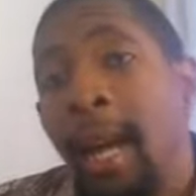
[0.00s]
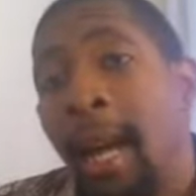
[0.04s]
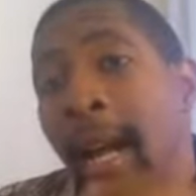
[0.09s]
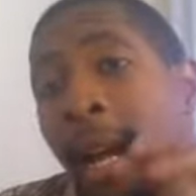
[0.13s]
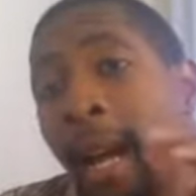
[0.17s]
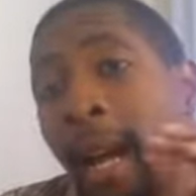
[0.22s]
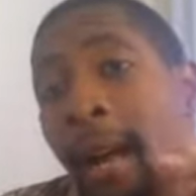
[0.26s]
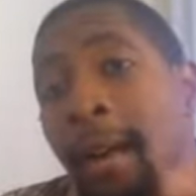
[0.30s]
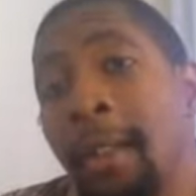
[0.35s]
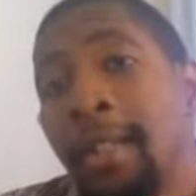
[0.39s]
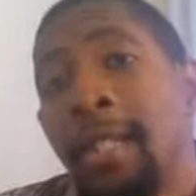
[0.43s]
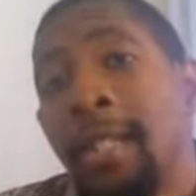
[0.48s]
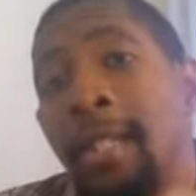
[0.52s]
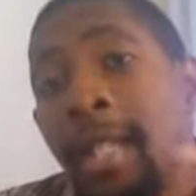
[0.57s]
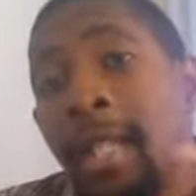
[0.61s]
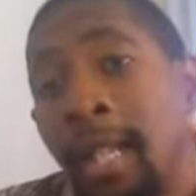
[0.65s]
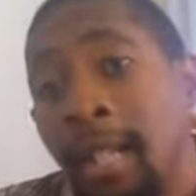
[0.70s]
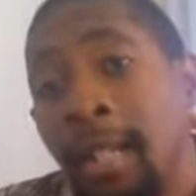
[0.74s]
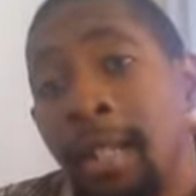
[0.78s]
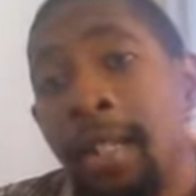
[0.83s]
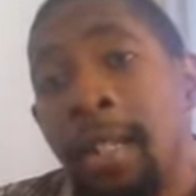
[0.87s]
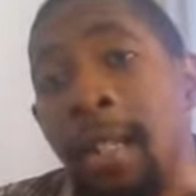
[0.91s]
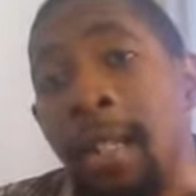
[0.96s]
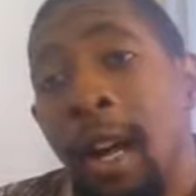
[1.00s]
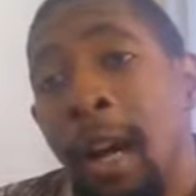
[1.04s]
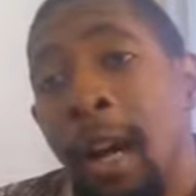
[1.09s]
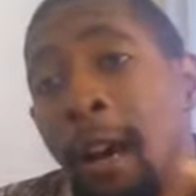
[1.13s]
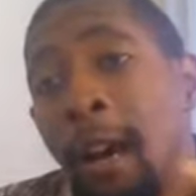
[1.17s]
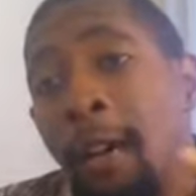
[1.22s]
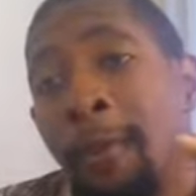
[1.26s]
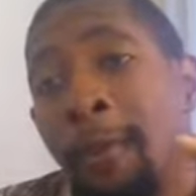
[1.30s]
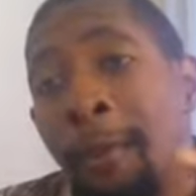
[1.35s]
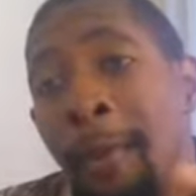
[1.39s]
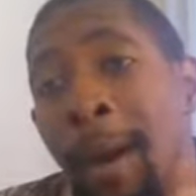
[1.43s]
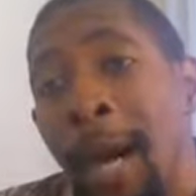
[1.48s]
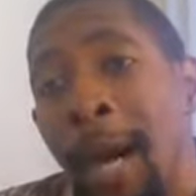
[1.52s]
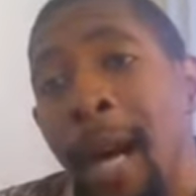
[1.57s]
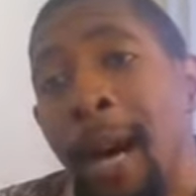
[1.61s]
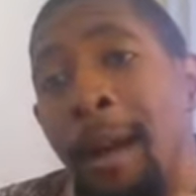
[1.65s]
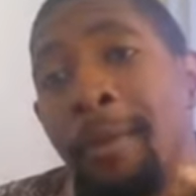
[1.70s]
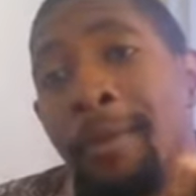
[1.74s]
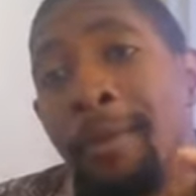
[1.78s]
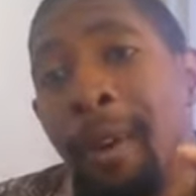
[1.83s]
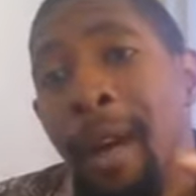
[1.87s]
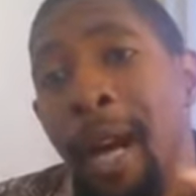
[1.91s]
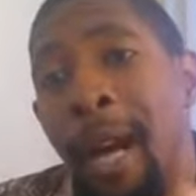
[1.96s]
How's this going to solve
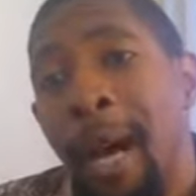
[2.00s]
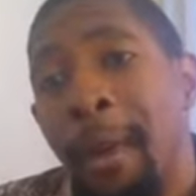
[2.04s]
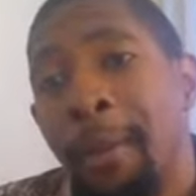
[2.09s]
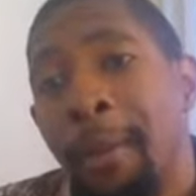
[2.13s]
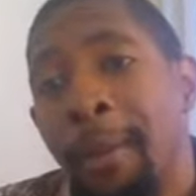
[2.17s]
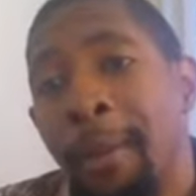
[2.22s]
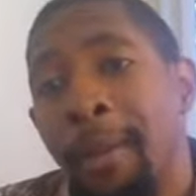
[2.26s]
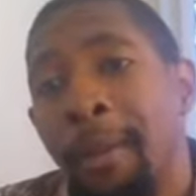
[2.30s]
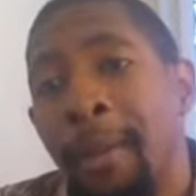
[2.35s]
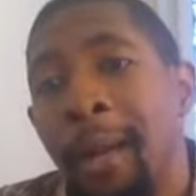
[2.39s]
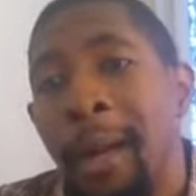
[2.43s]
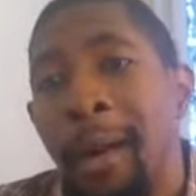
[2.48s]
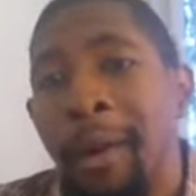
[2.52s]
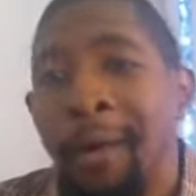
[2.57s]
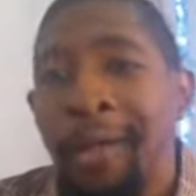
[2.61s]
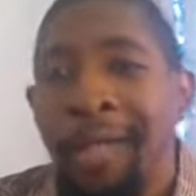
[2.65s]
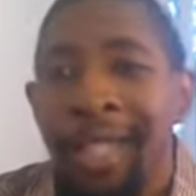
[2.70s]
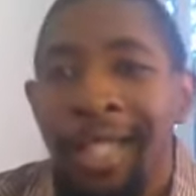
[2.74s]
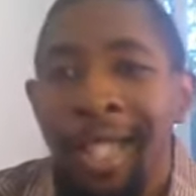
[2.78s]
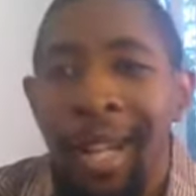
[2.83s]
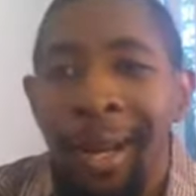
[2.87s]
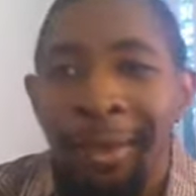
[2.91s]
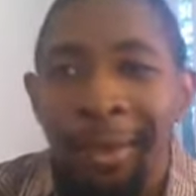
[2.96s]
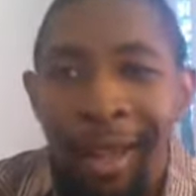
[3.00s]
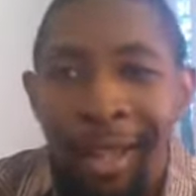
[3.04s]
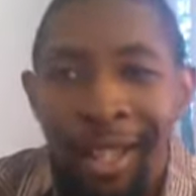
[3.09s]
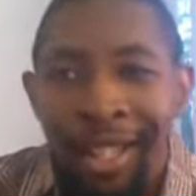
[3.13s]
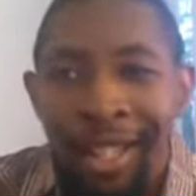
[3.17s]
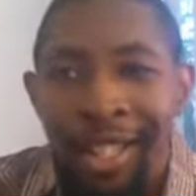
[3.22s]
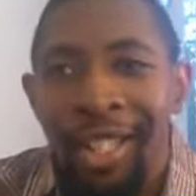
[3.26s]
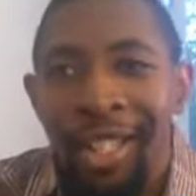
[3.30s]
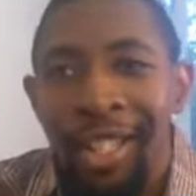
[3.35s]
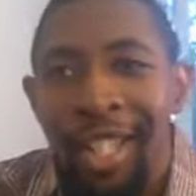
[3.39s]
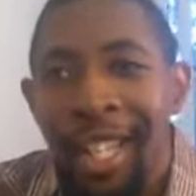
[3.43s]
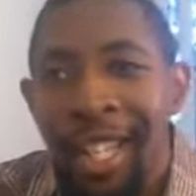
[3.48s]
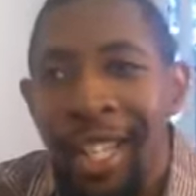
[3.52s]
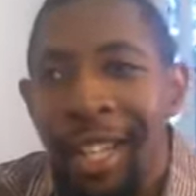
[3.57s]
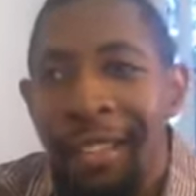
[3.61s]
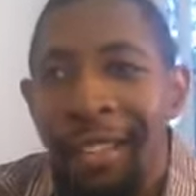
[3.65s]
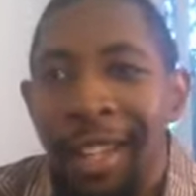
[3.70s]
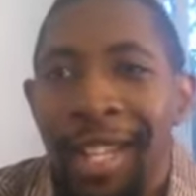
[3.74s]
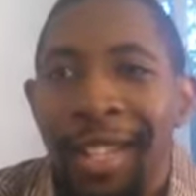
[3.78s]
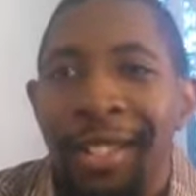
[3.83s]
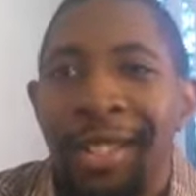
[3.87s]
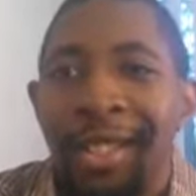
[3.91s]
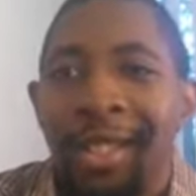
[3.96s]
my problem? What's up, brother Sean?
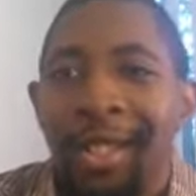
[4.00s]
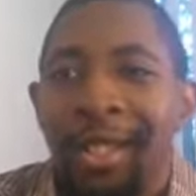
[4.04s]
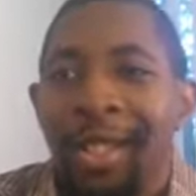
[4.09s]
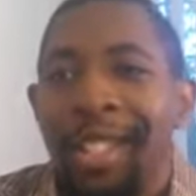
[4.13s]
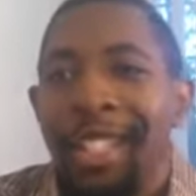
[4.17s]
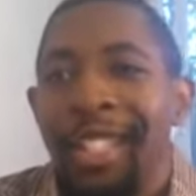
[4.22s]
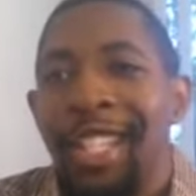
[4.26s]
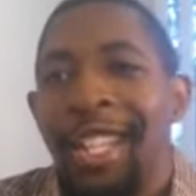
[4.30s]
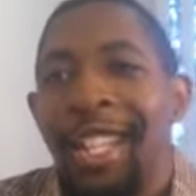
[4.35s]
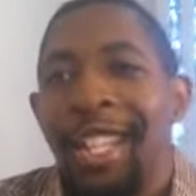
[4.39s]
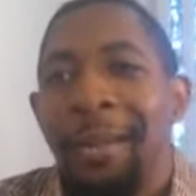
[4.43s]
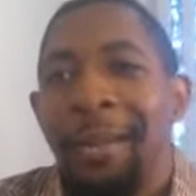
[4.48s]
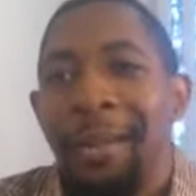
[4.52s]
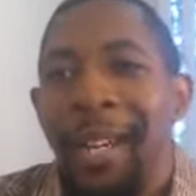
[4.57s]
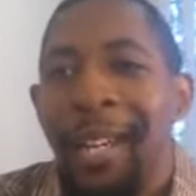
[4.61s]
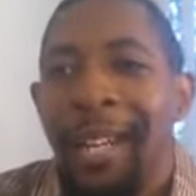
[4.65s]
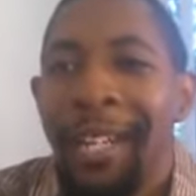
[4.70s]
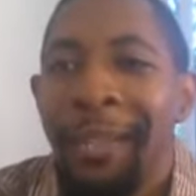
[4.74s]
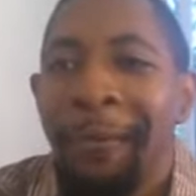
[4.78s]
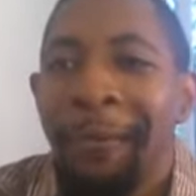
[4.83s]
Thanks for tuning in, man.